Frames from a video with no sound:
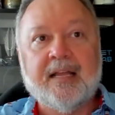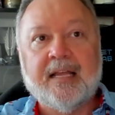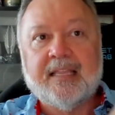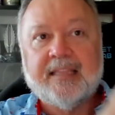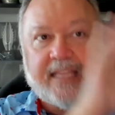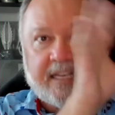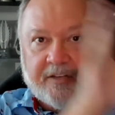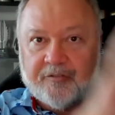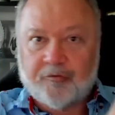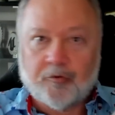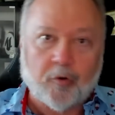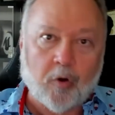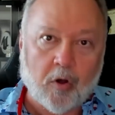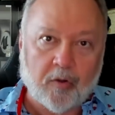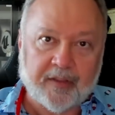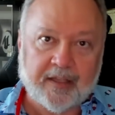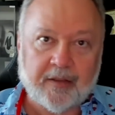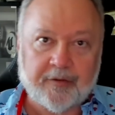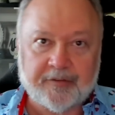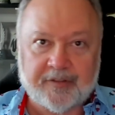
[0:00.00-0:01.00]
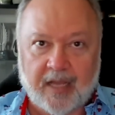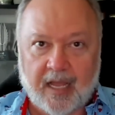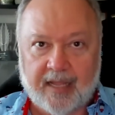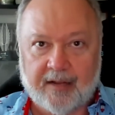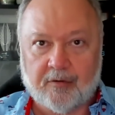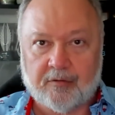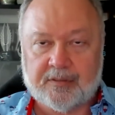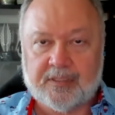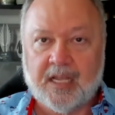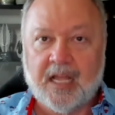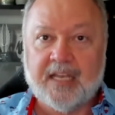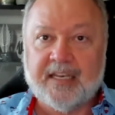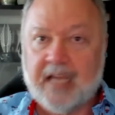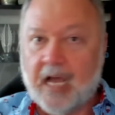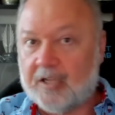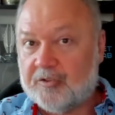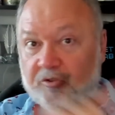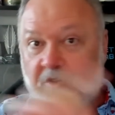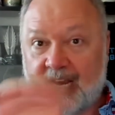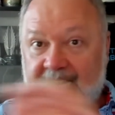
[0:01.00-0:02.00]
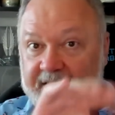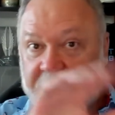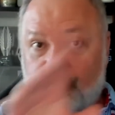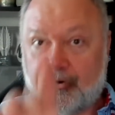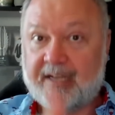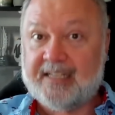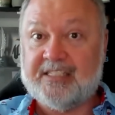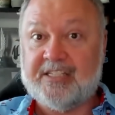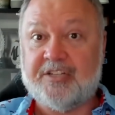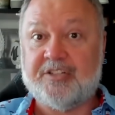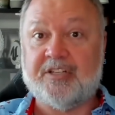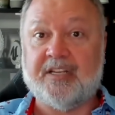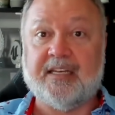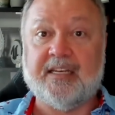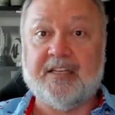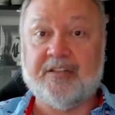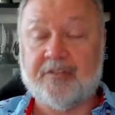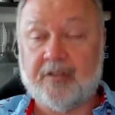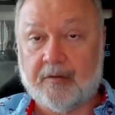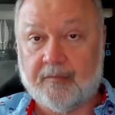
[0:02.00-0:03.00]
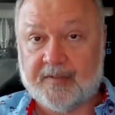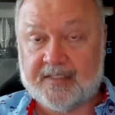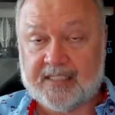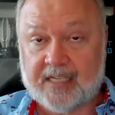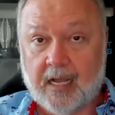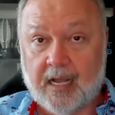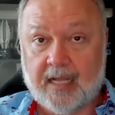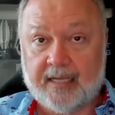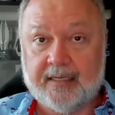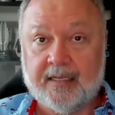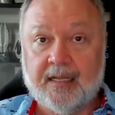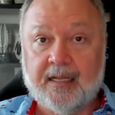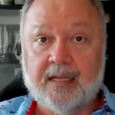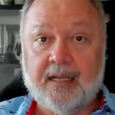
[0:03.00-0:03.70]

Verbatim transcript: Then it drew all the other tiles, not trying to transition into the facade